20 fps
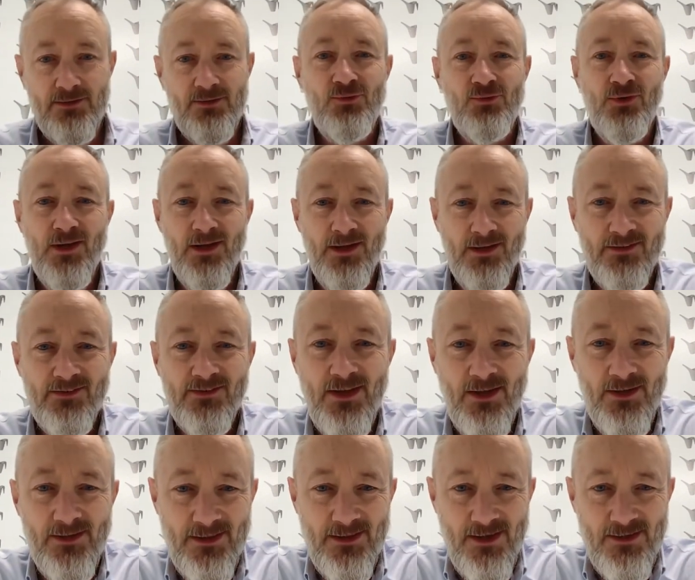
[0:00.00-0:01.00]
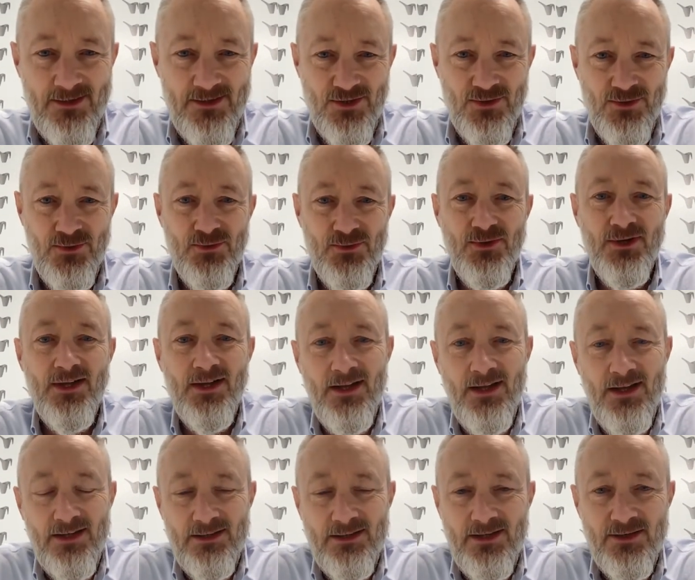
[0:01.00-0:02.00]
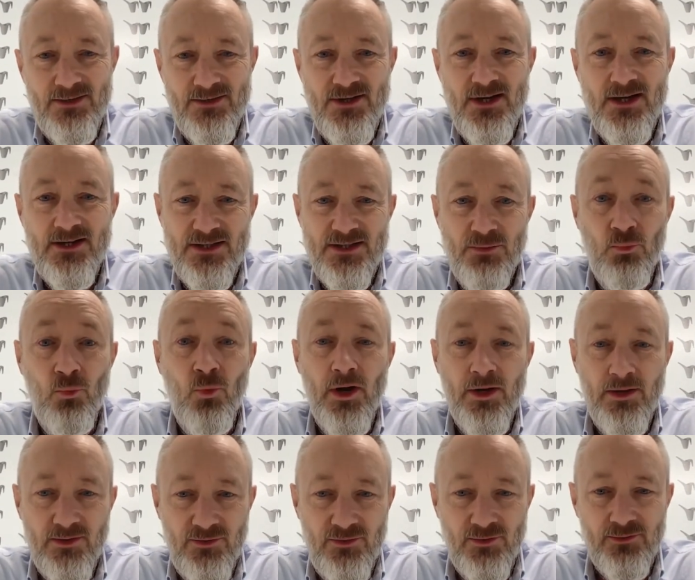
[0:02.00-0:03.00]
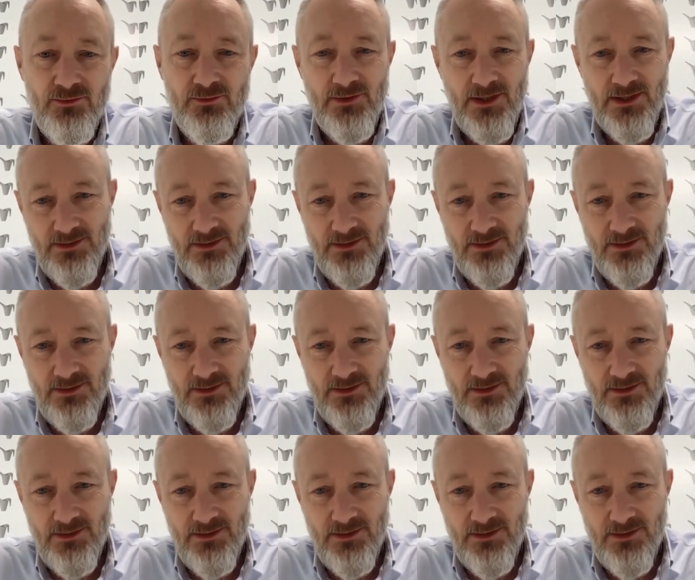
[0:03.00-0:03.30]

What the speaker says: to the extent that you actually wanted to, right?